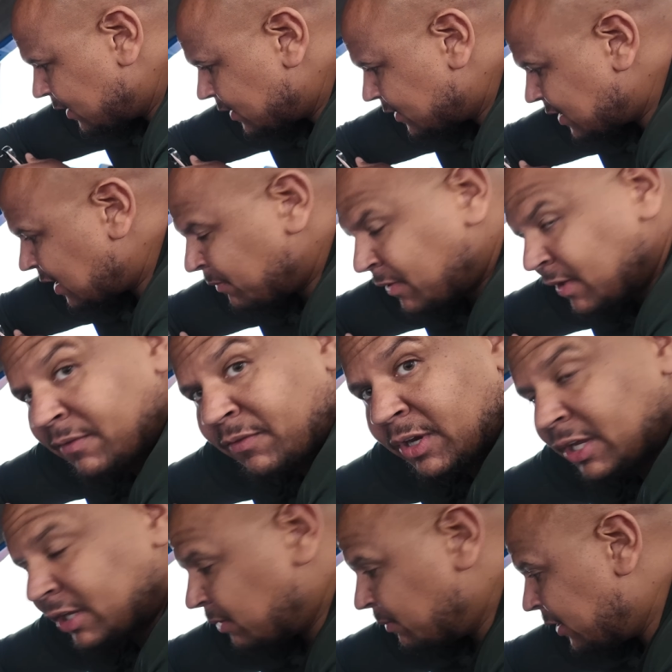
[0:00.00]
Same thing for
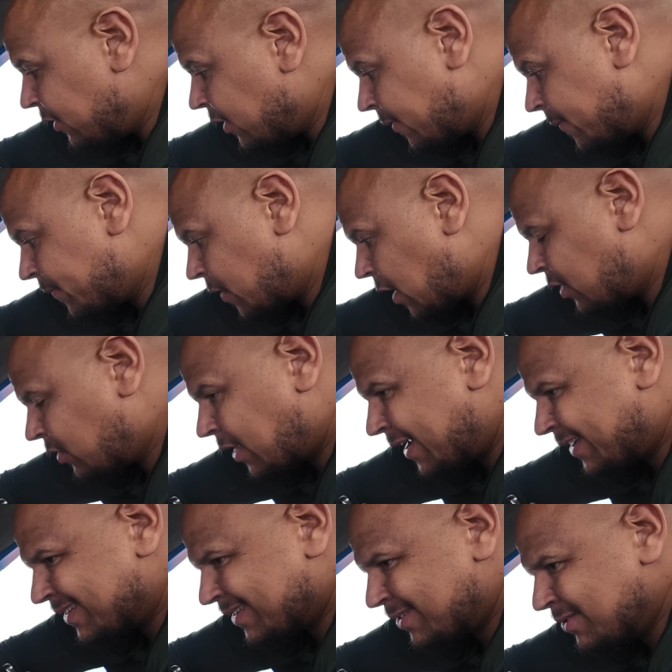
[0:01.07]
getting them in there. I don't
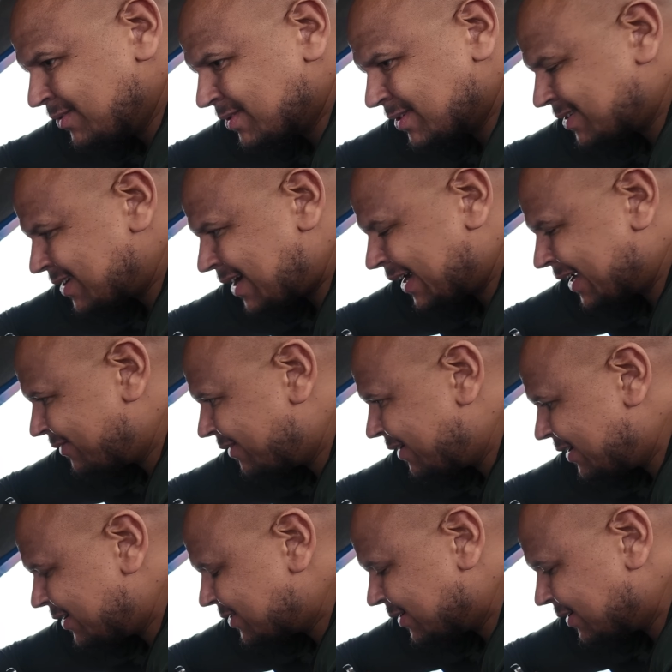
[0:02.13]
like to use a socket
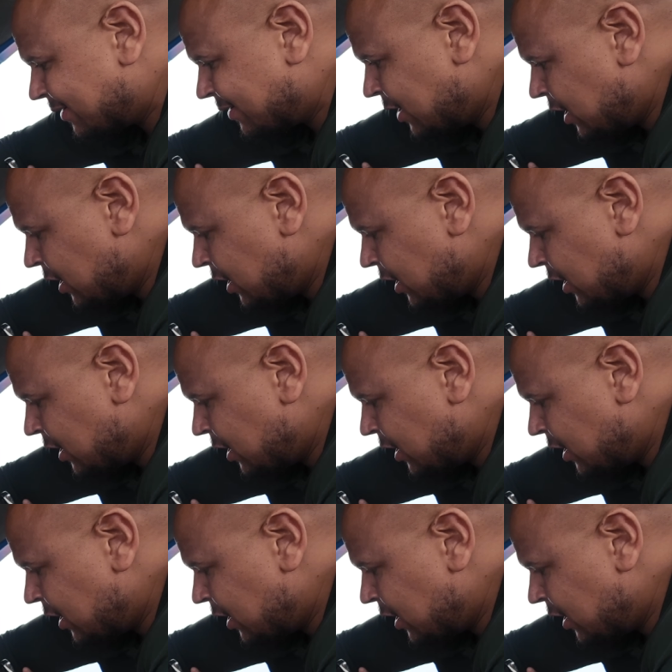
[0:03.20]
wrench or